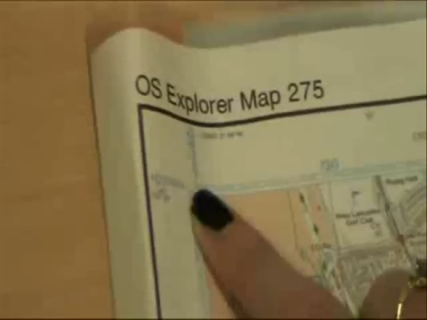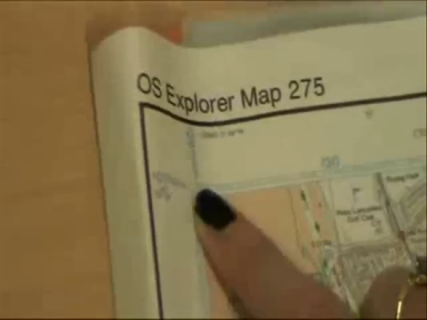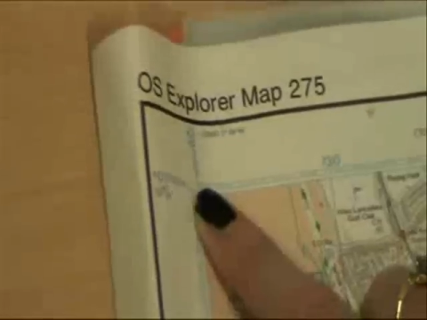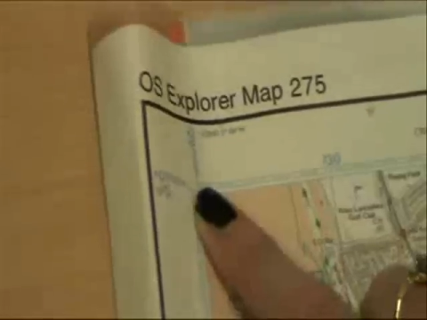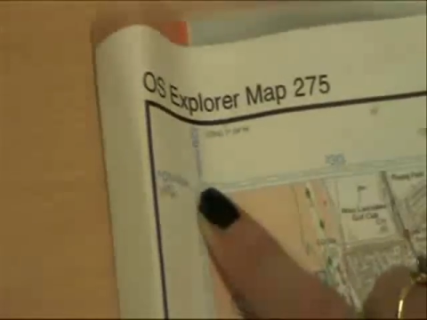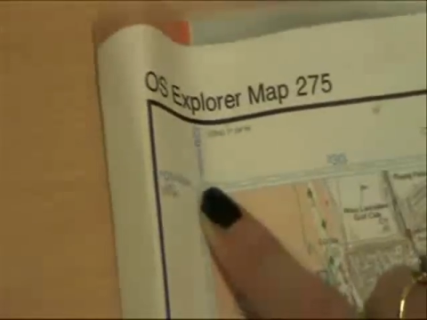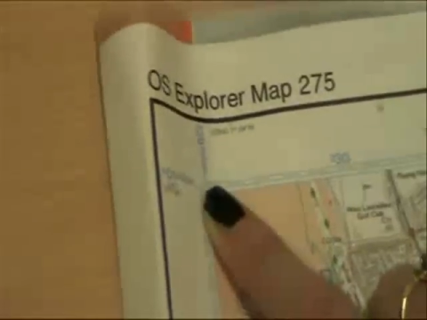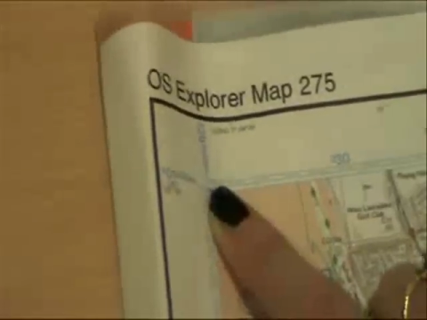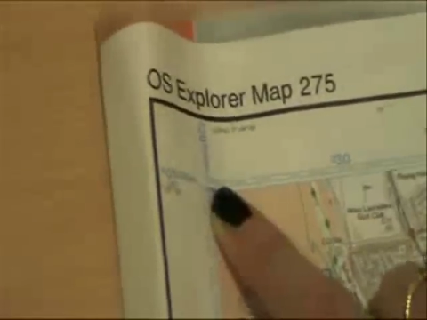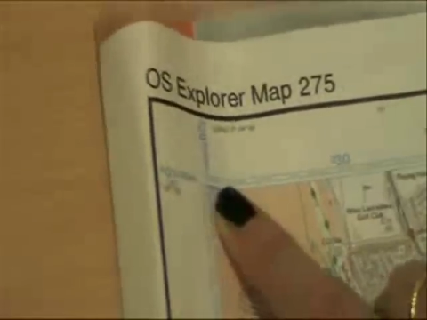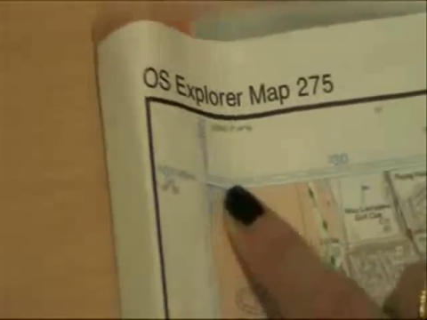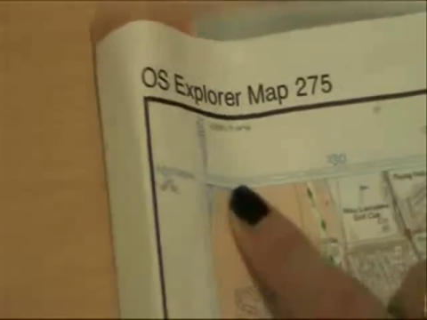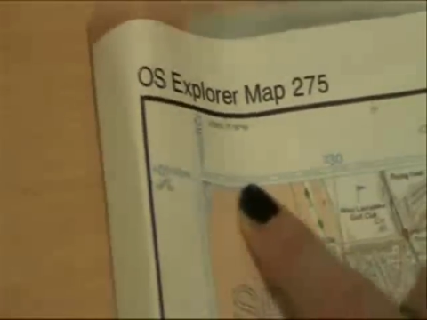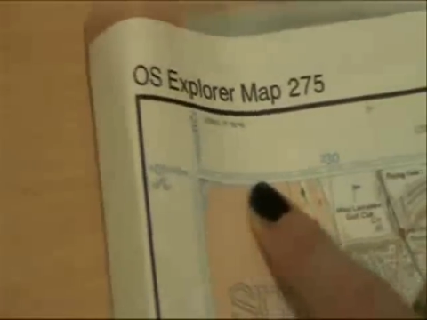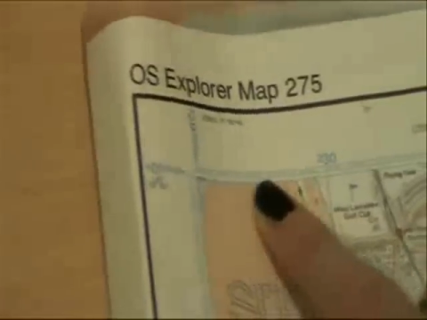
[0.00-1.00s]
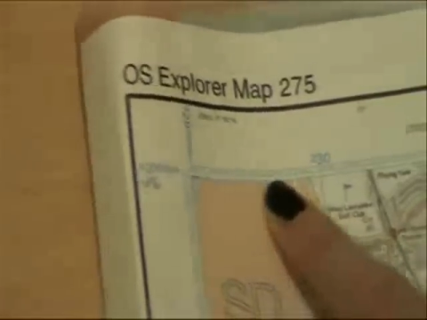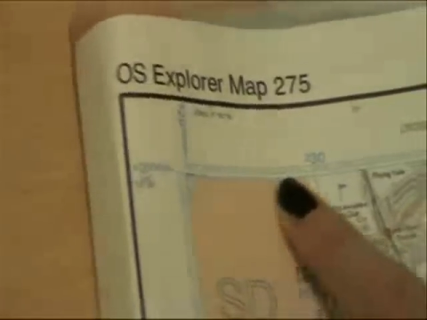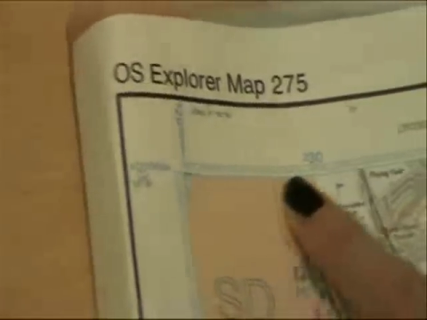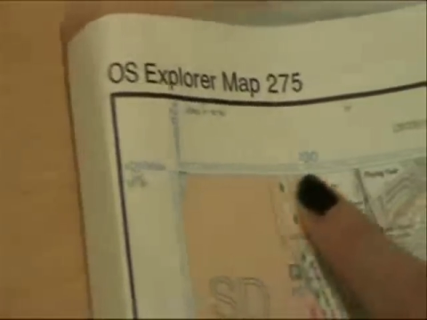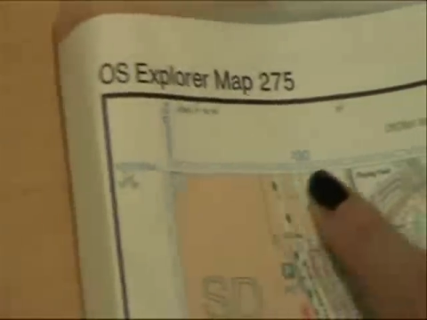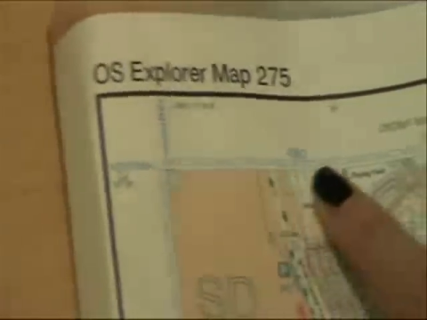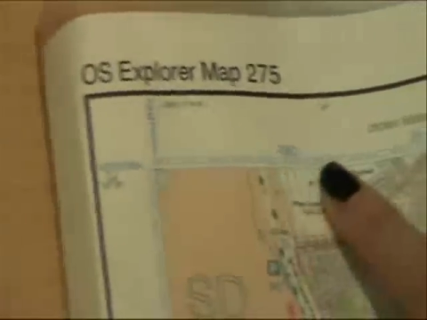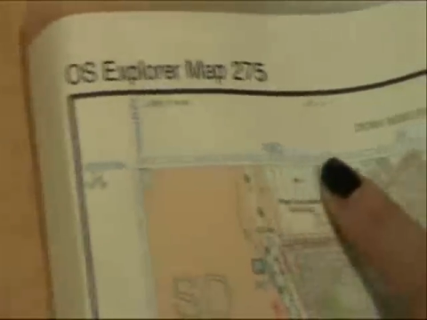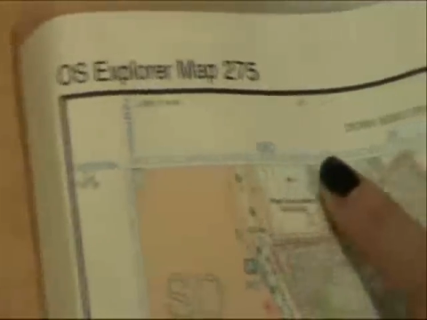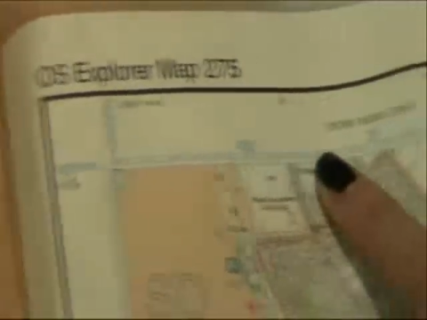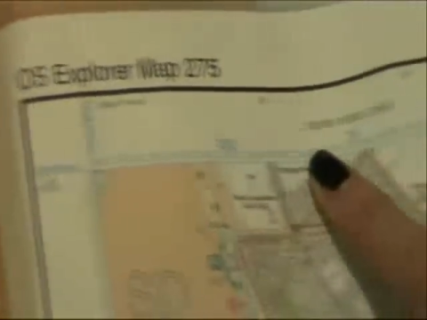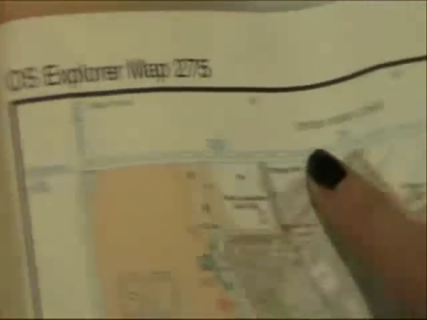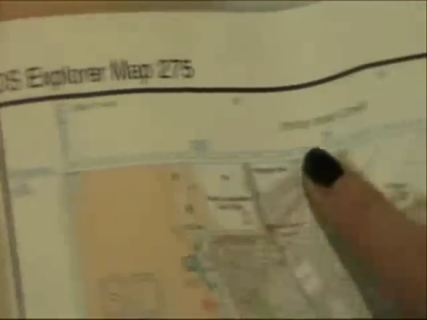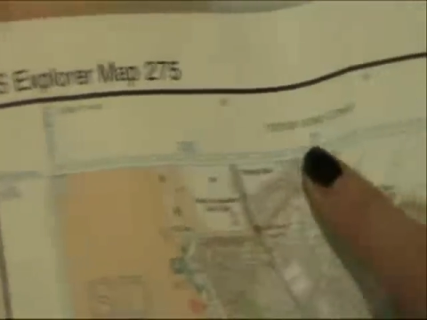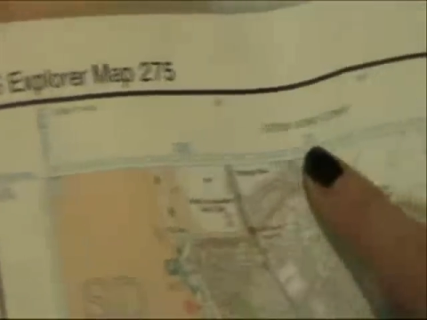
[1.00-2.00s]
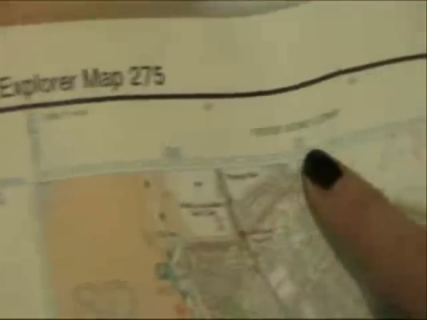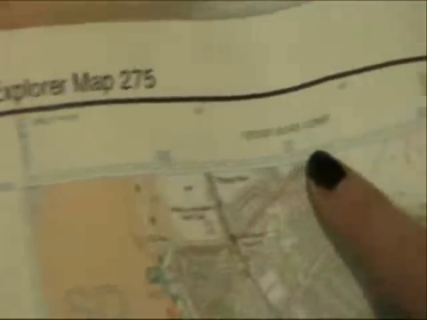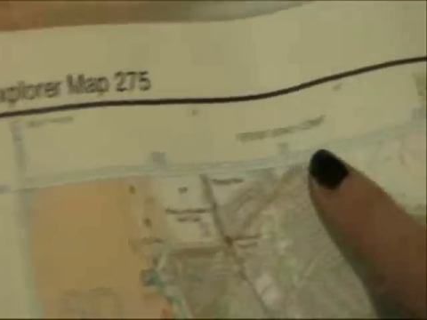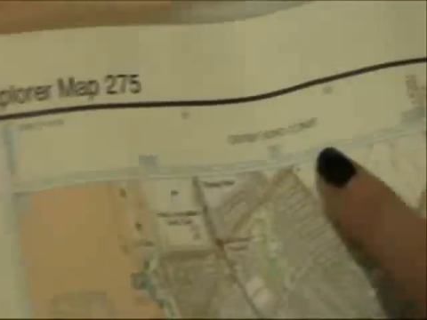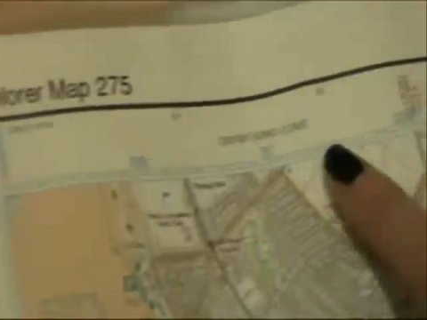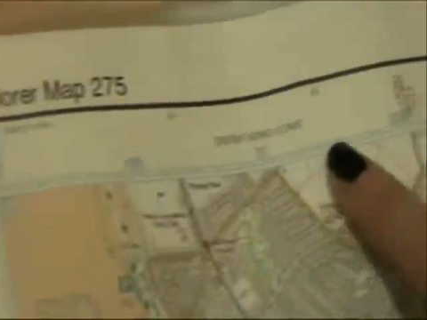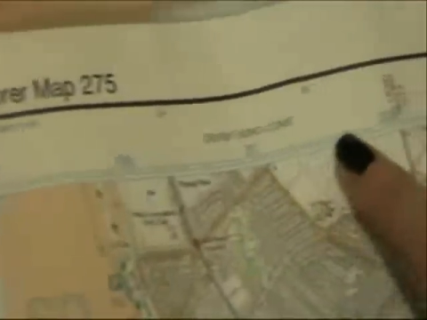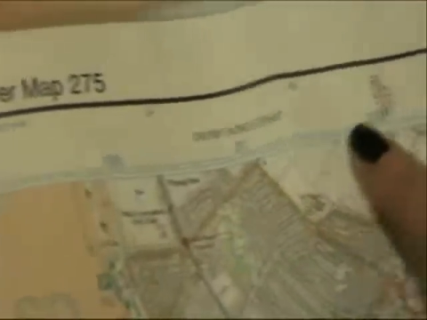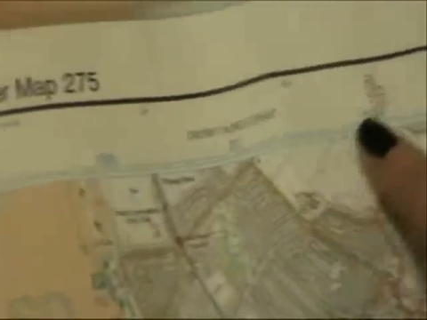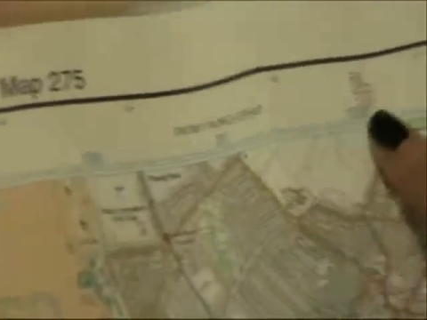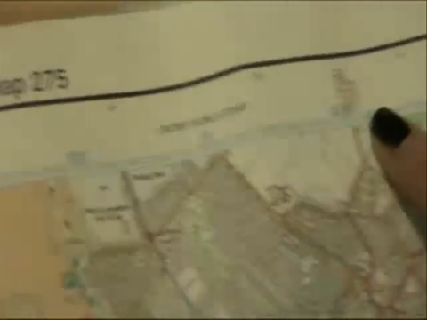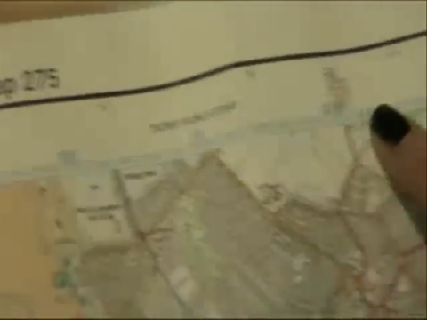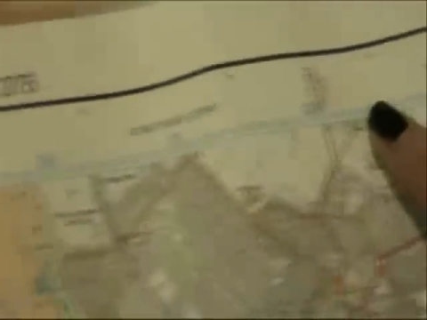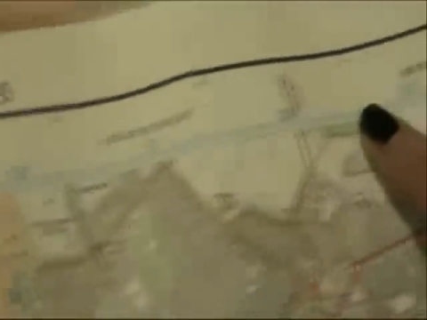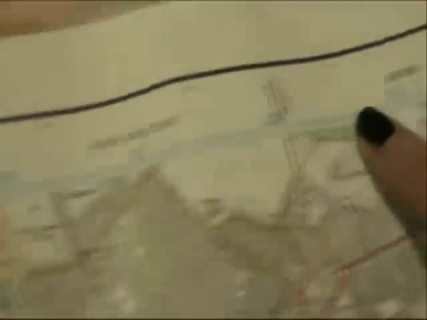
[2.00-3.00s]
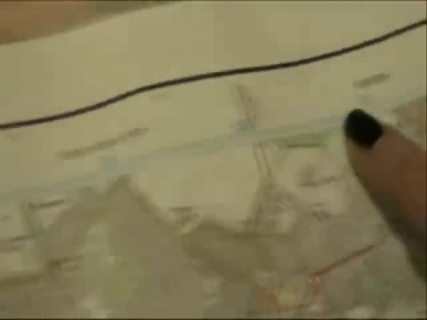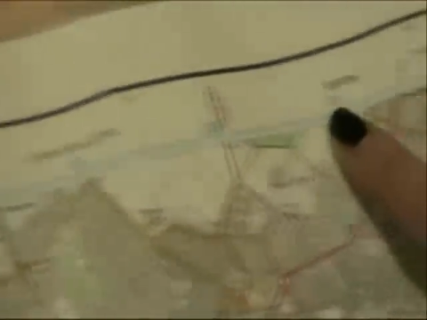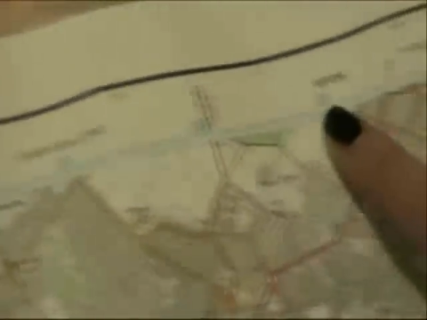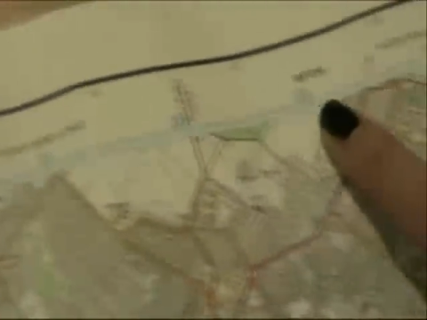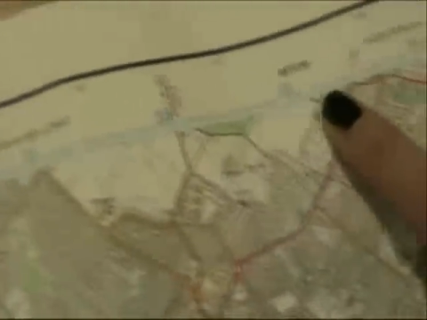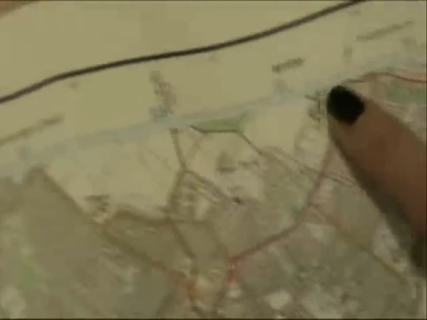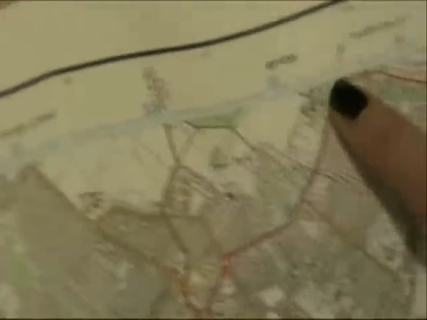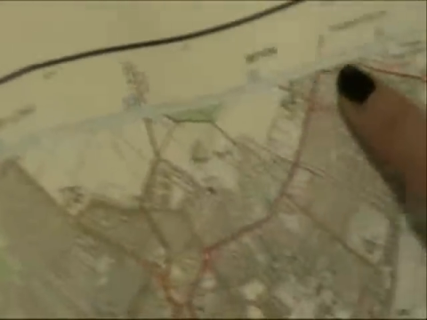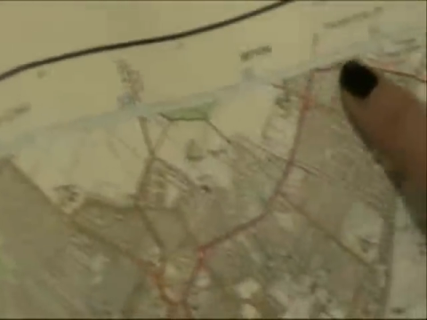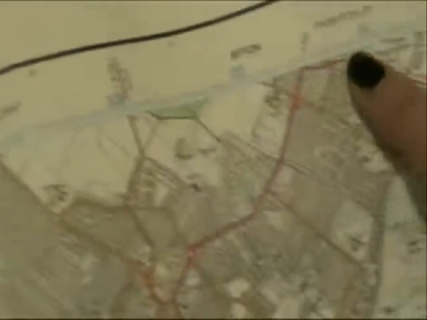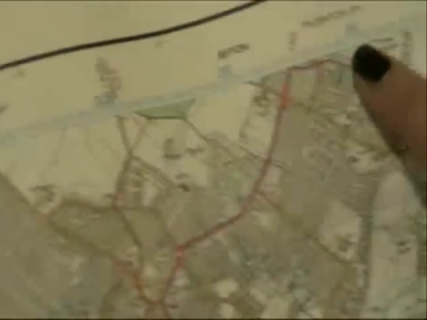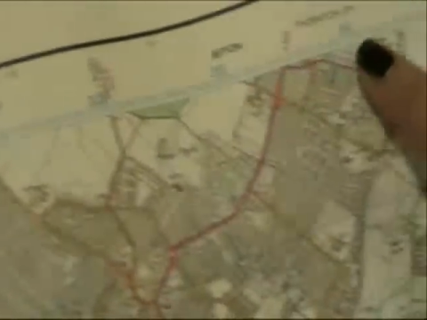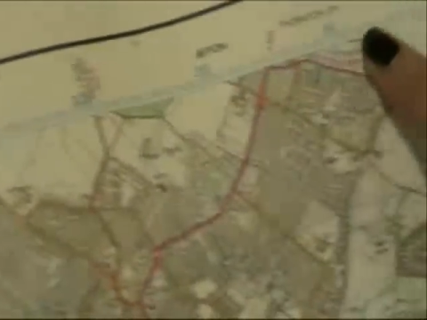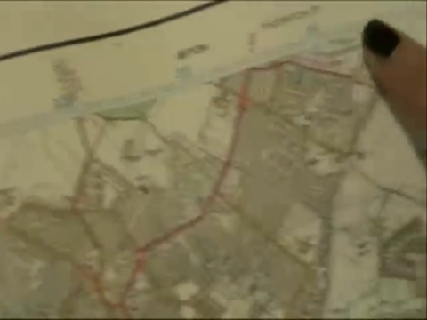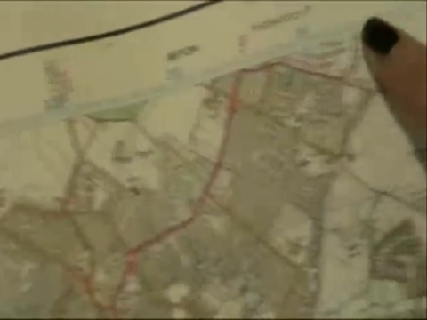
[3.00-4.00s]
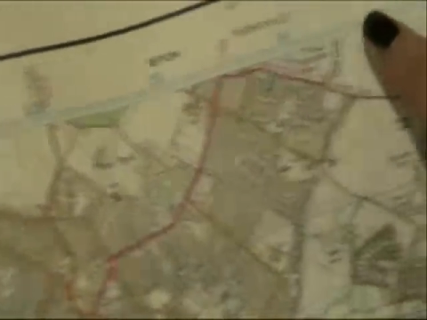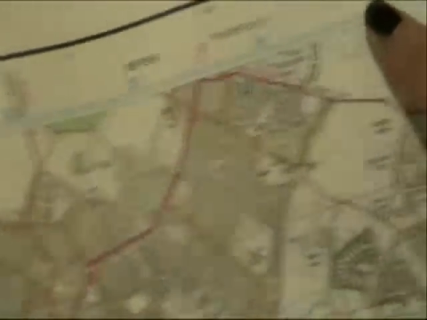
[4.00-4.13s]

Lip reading: No face is visible, so there are no lips to read.